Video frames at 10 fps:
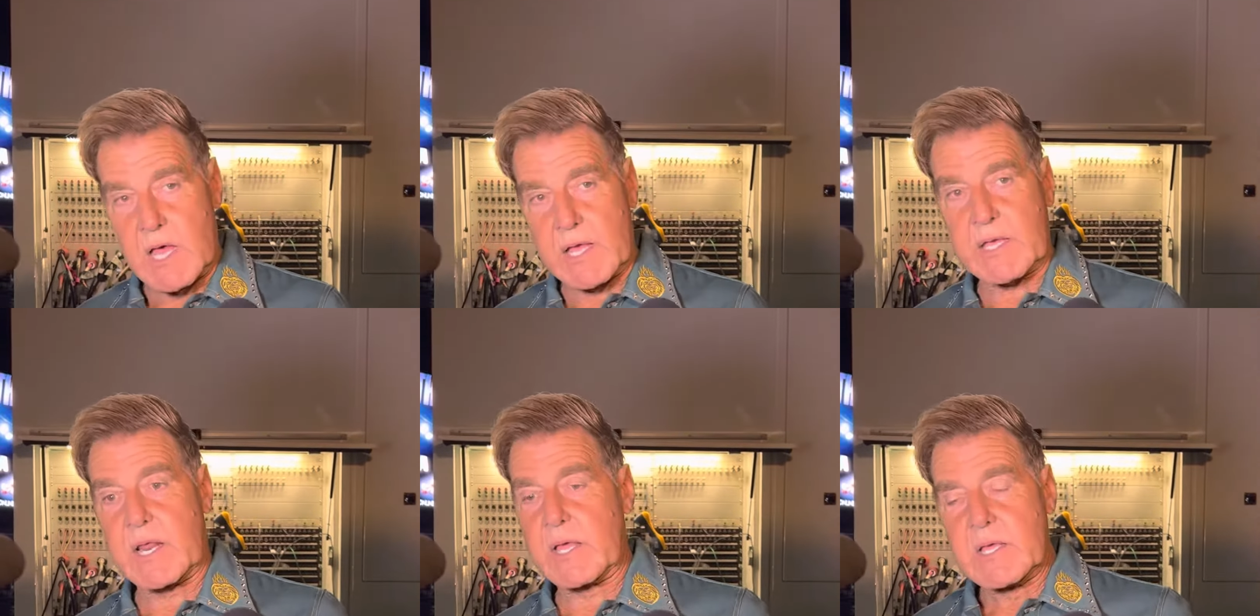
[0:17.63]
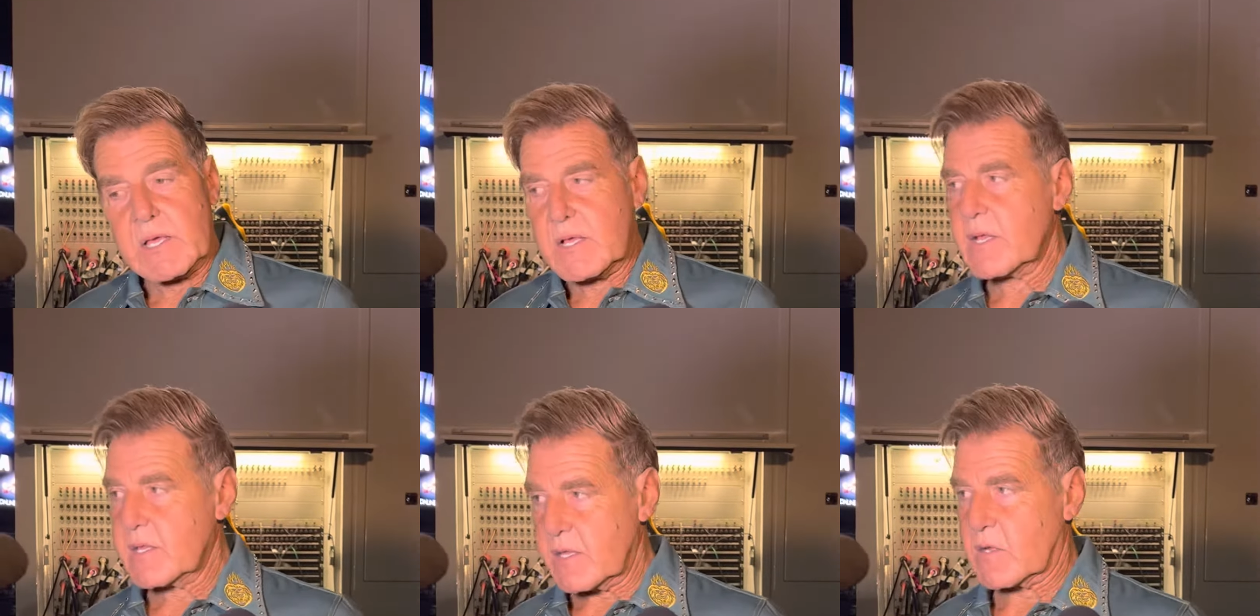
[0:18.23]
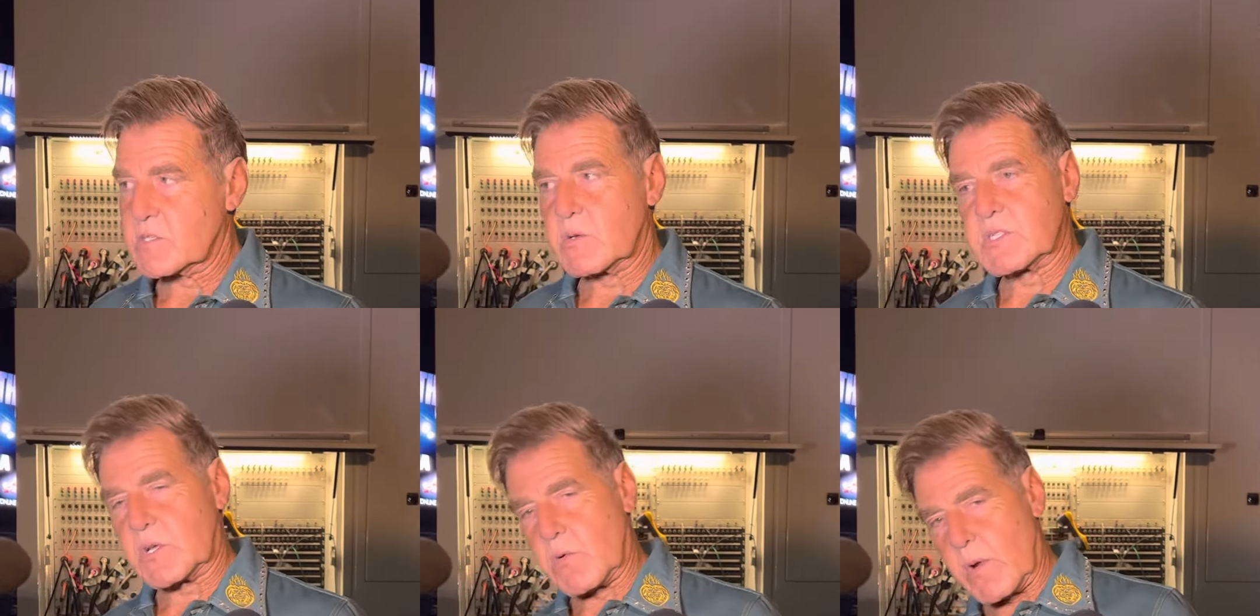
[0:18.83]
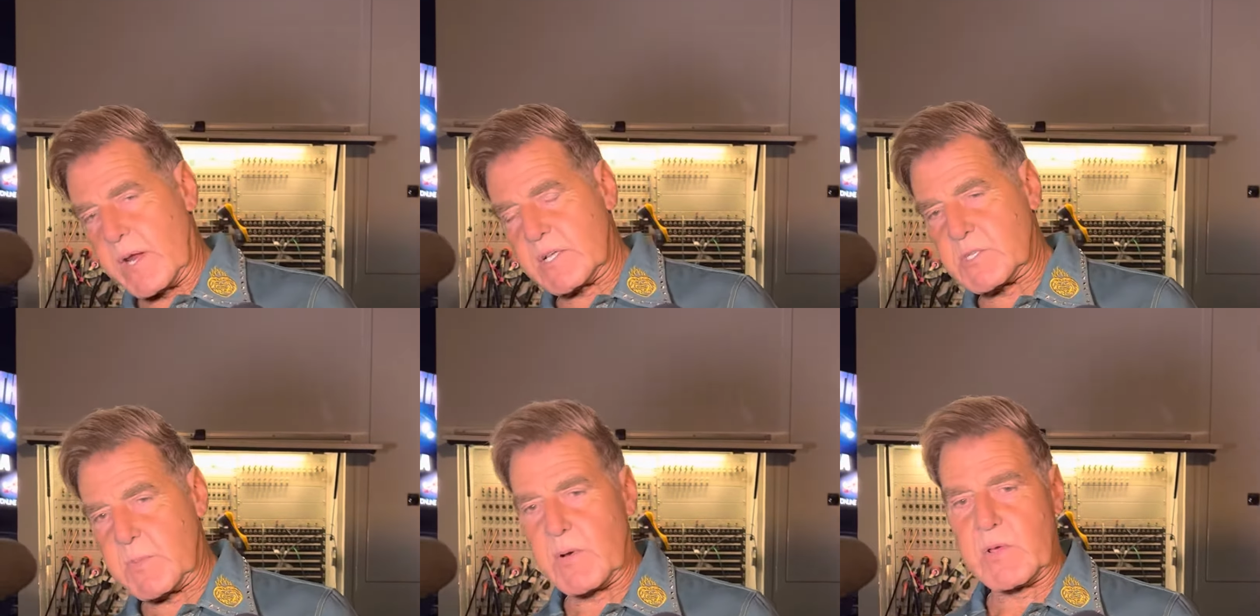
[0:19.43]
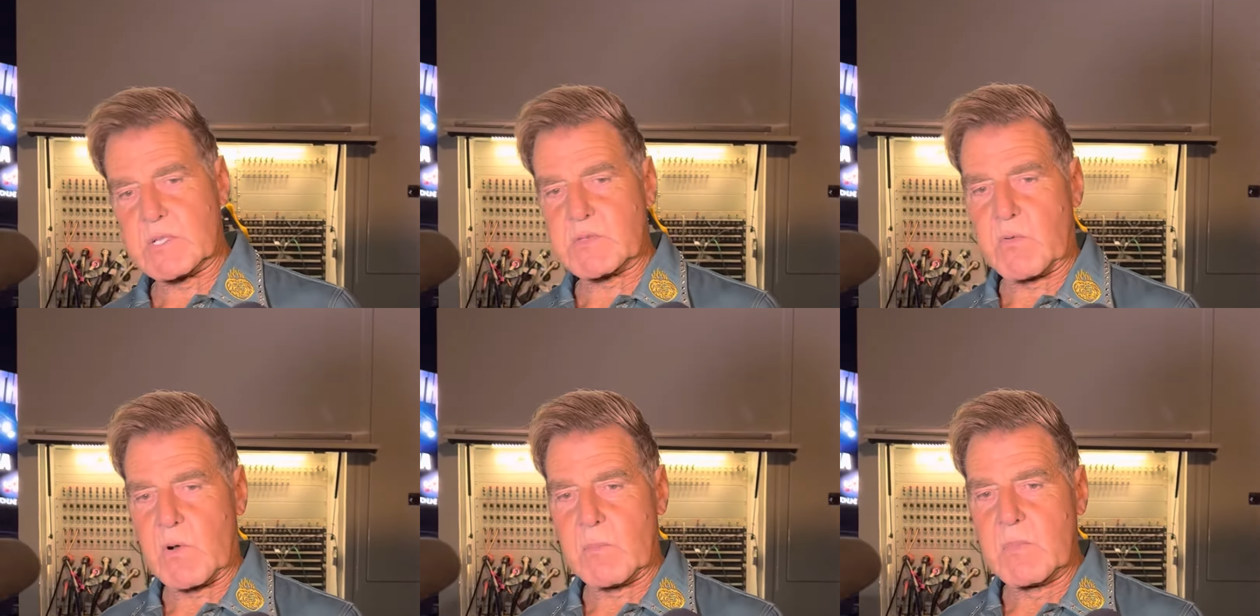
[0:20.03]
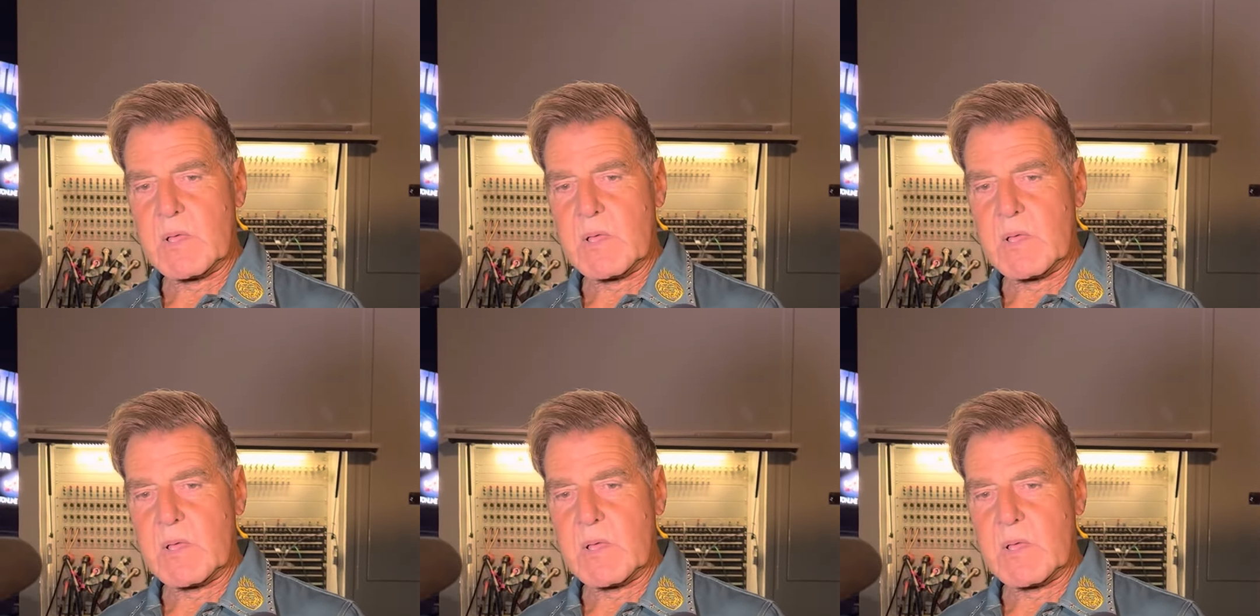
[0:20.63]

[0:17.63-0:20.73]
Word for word: like, and I, you know, so it's a great experience for him.